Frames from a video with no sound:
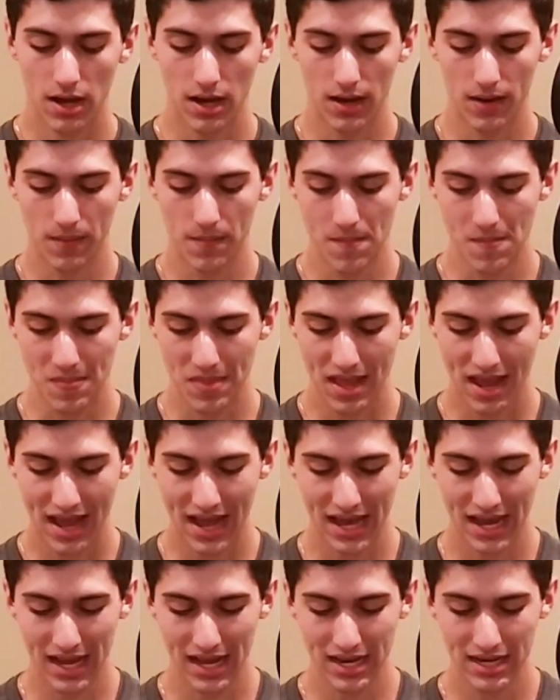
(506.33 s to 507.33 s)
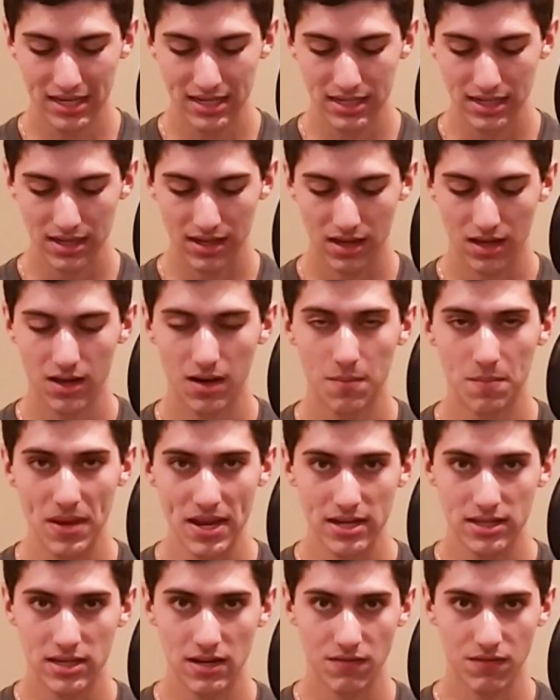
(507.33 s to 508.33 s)
and a
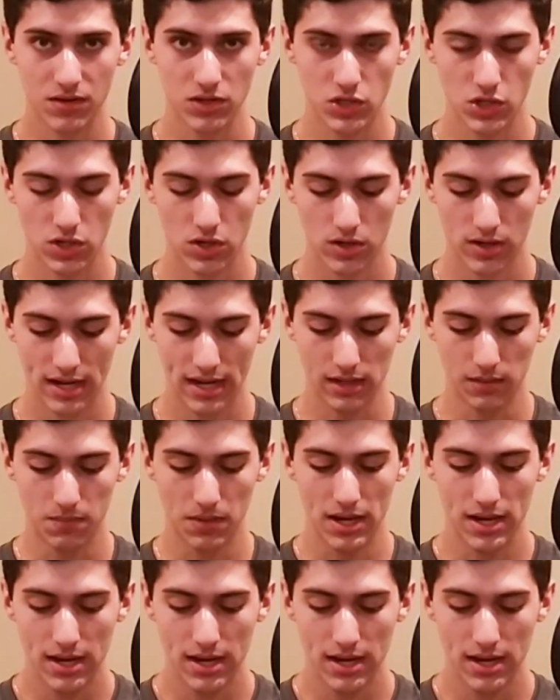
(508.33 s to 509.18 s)
bit different turning.